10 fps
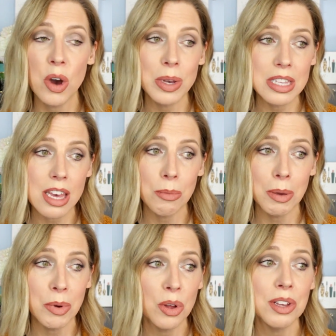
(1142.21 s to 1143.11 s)
I always tell
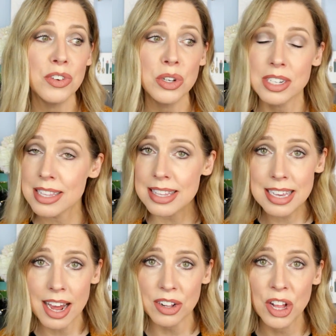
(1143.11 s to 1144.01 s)
people if you're in
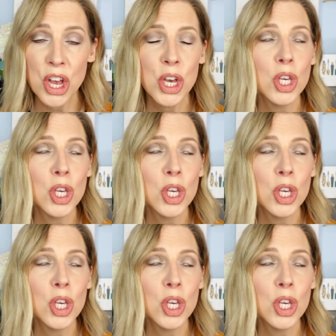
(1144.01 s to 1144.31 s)
Seattle,